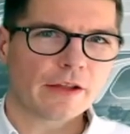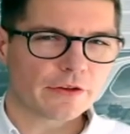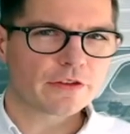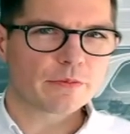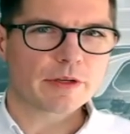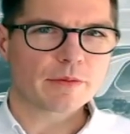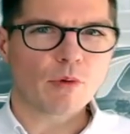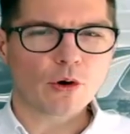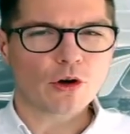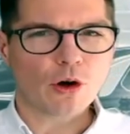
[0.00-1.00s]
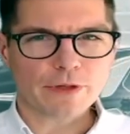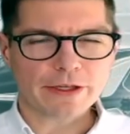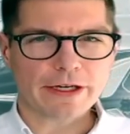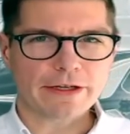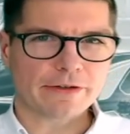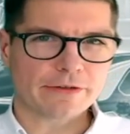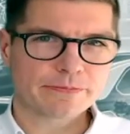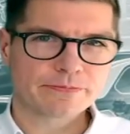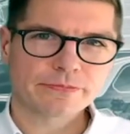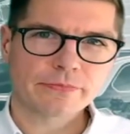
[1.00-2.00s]
this is a bit more complicated,
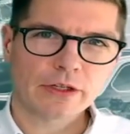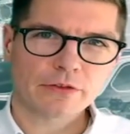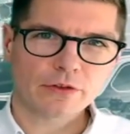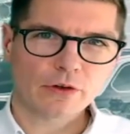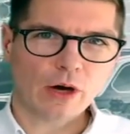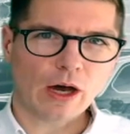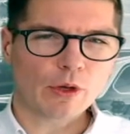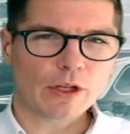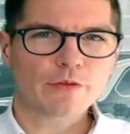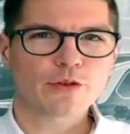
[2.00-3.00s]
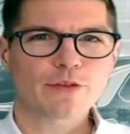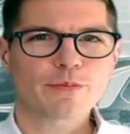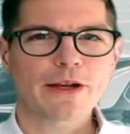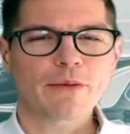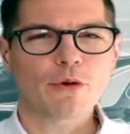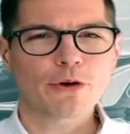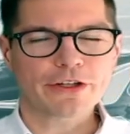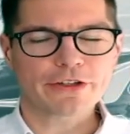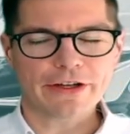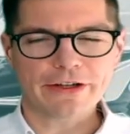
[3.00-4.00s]
so I will have to explain in more
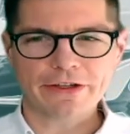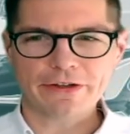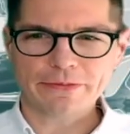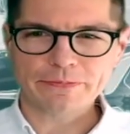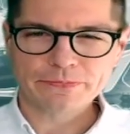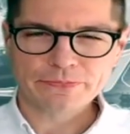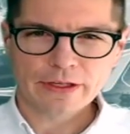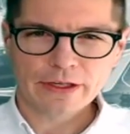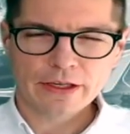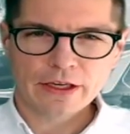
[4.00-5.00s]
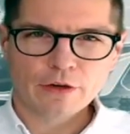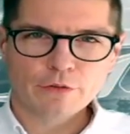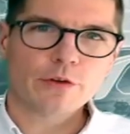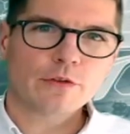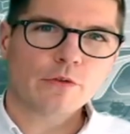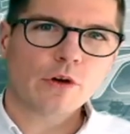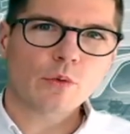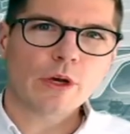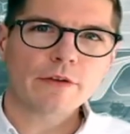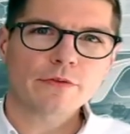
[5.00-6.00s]
detail here. First of all,
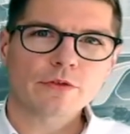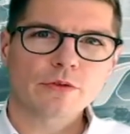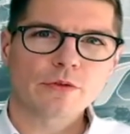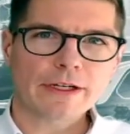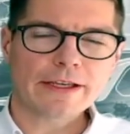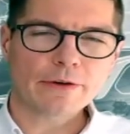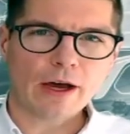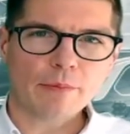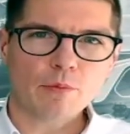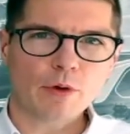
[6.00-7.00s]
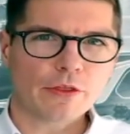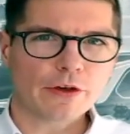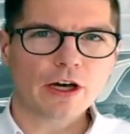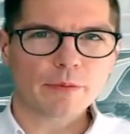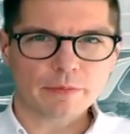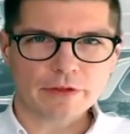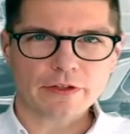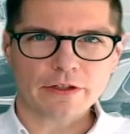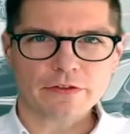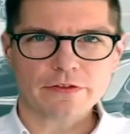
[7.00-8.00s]
we have to clear up with a common
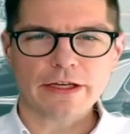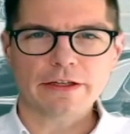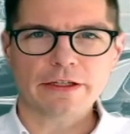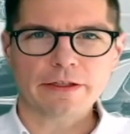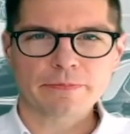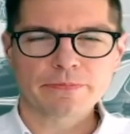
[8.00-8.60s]
misunderstanding.